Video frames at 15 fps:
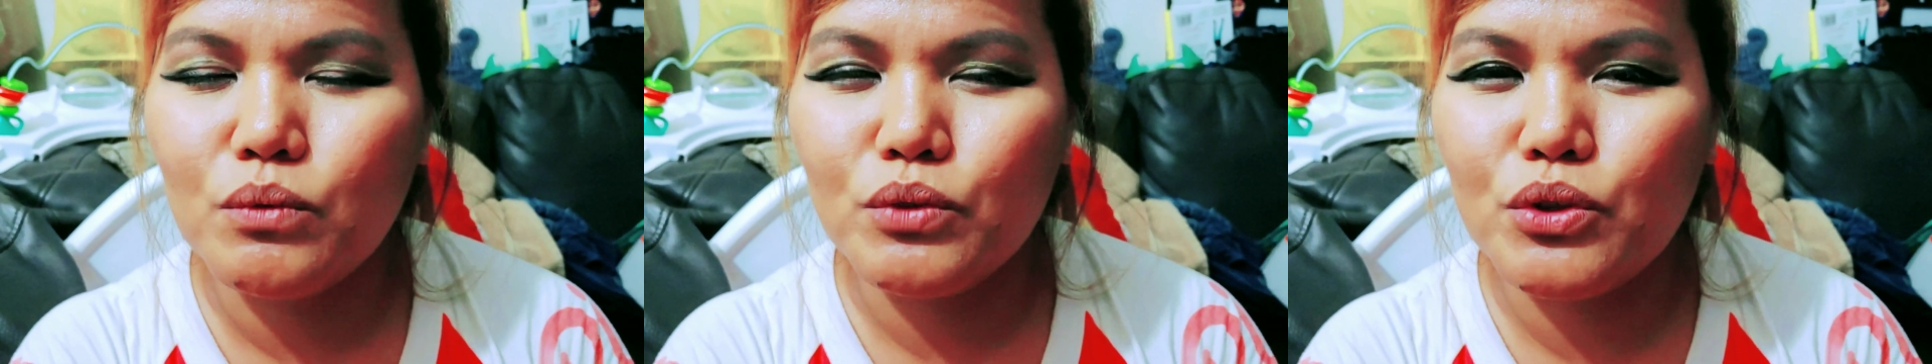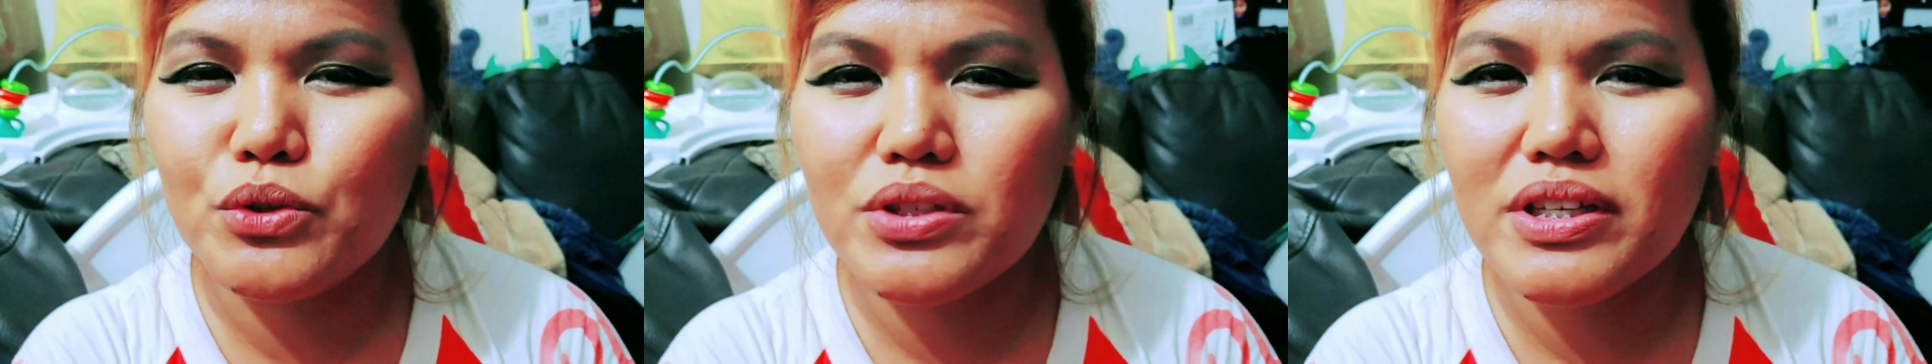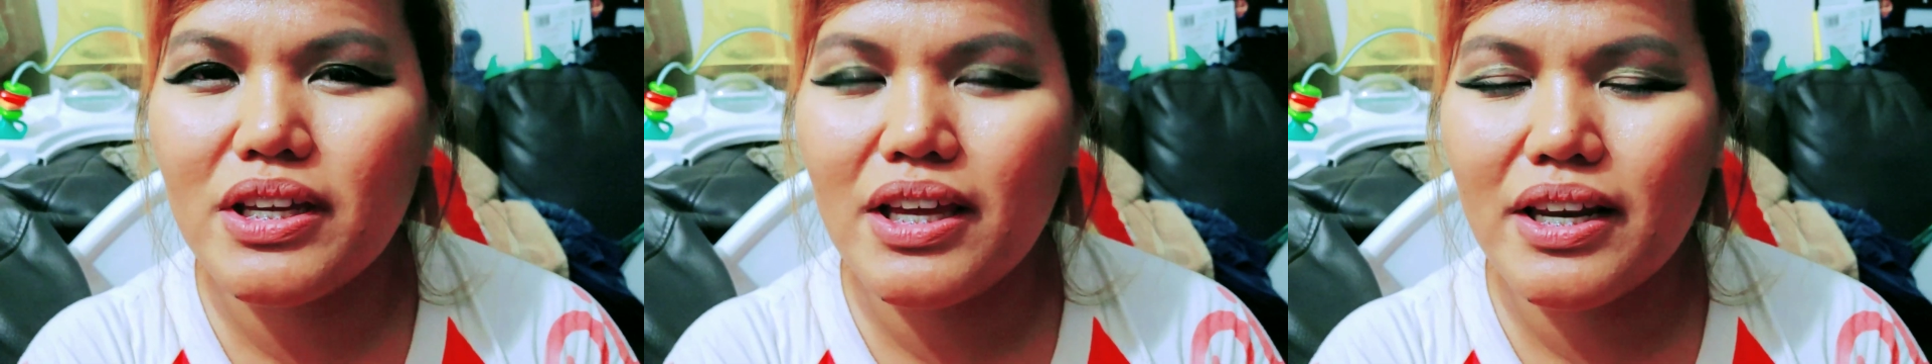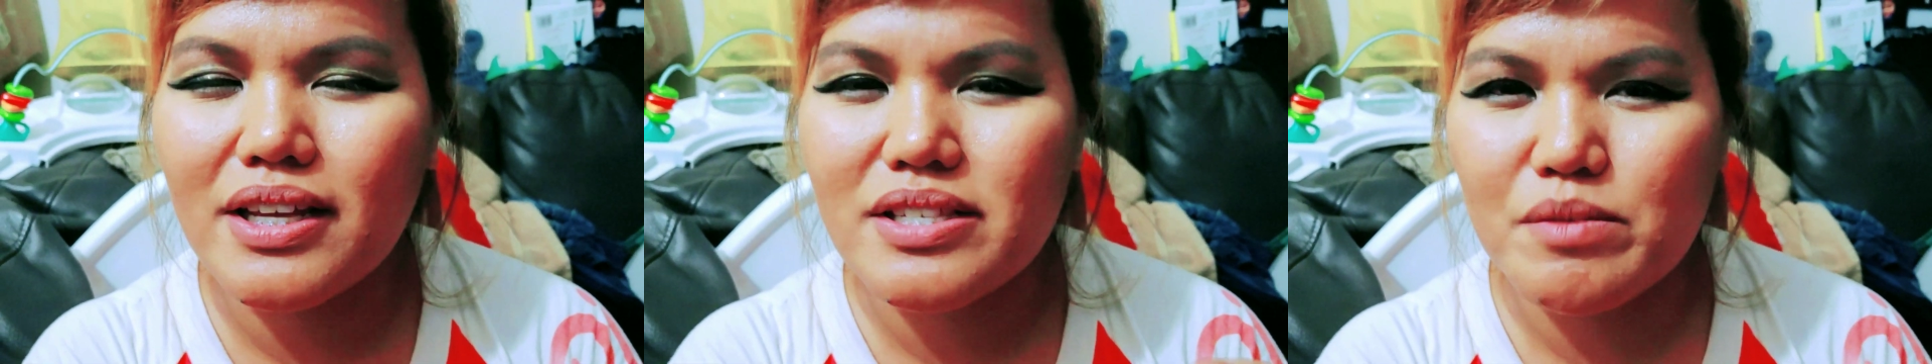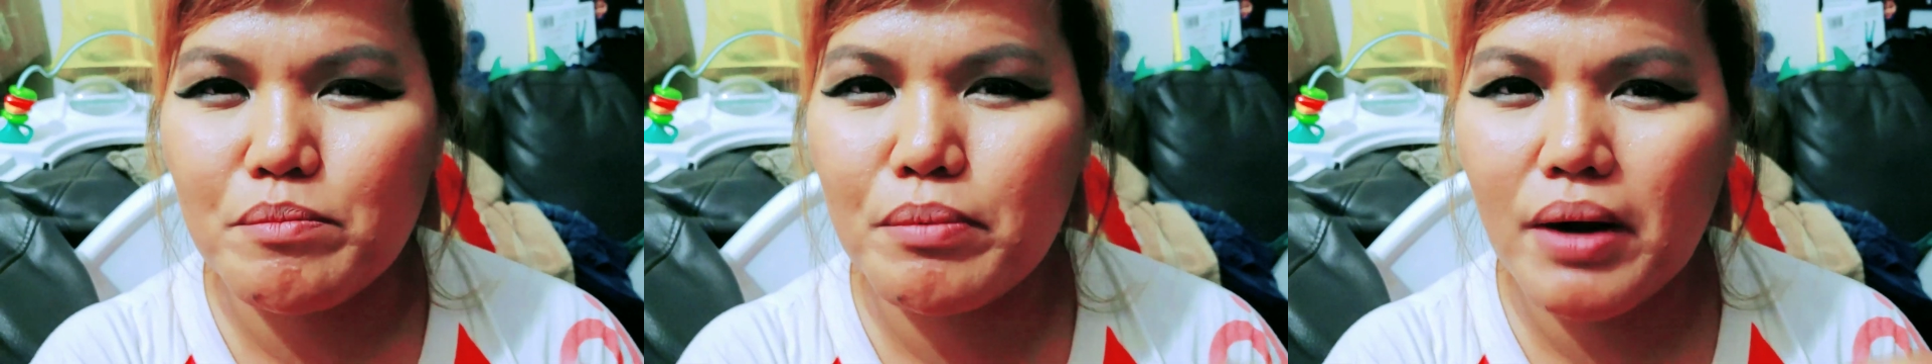using it
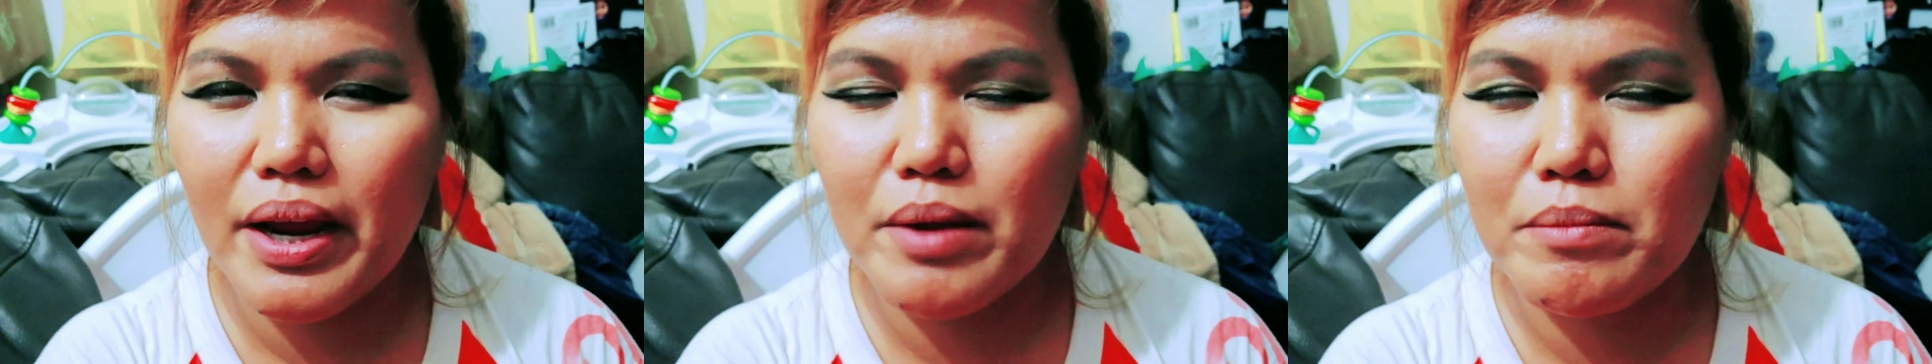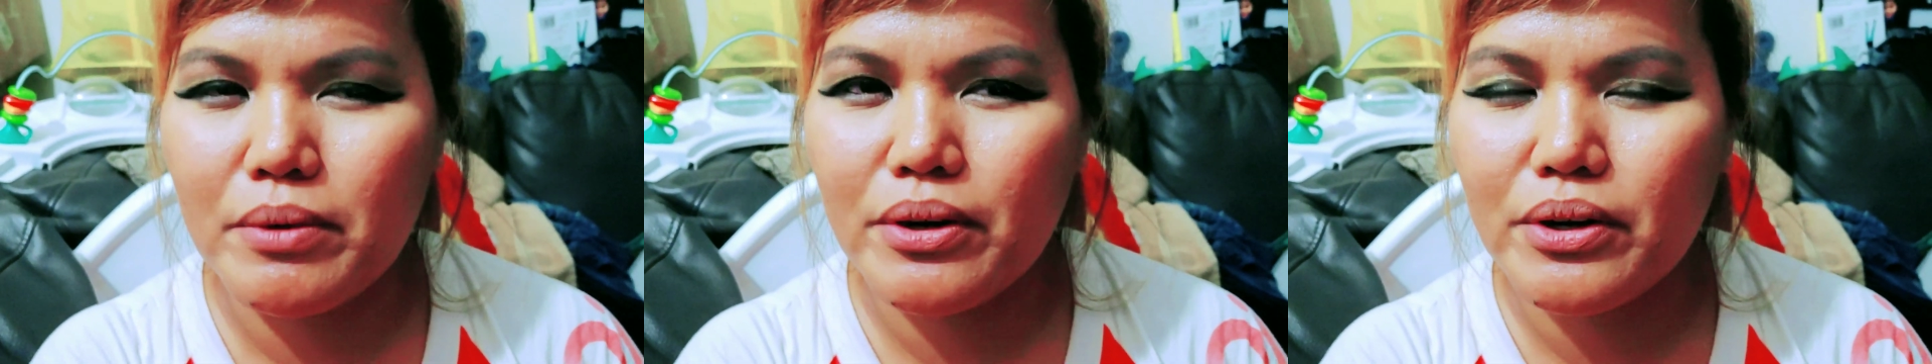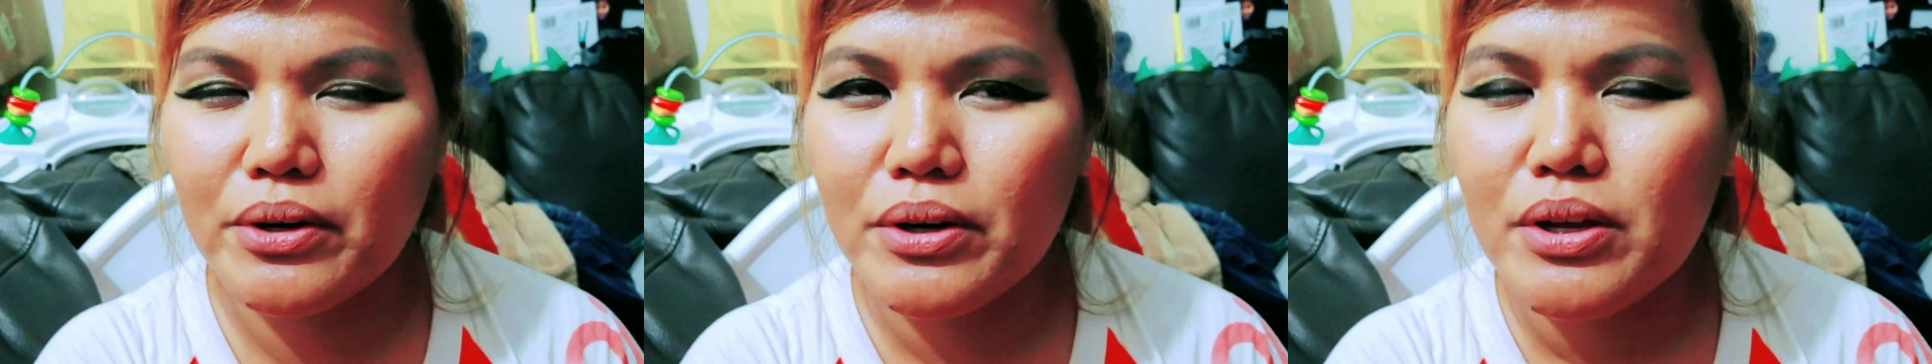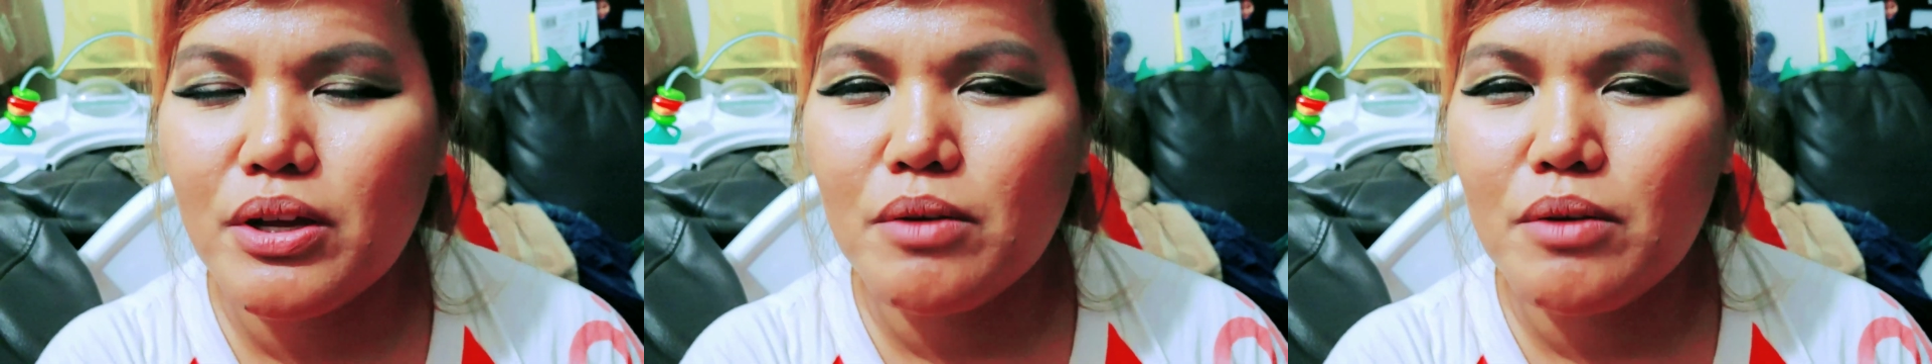as a primer,